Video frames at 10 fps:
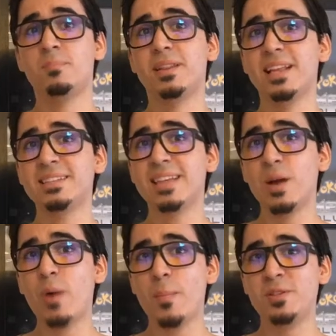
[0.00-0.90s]
But let's
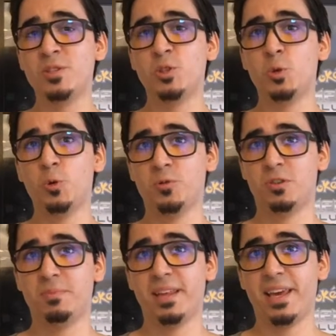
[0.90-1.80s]
say weapons and tools
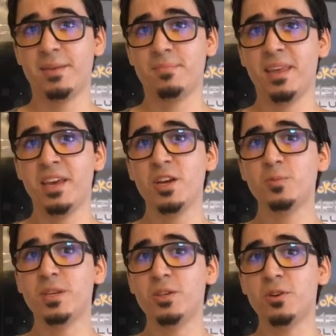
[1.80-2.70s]
are in play.
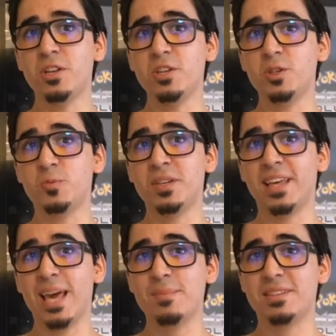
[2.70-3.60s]
Here's what you can use when the
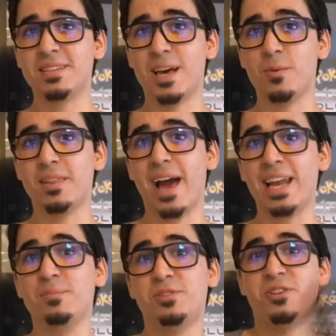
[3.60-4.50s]
game is set with
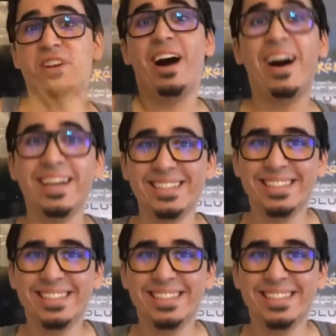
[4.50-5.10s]
items turned on.